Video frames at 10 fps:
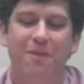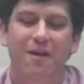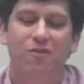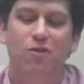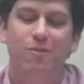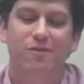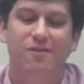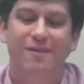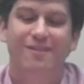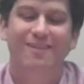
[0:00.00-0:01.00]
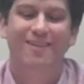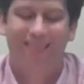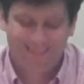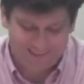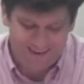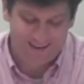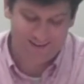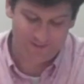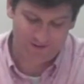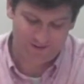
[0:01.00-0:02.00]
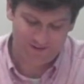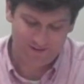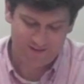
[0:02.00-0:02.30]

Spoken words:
a 2%, yeah, here we are.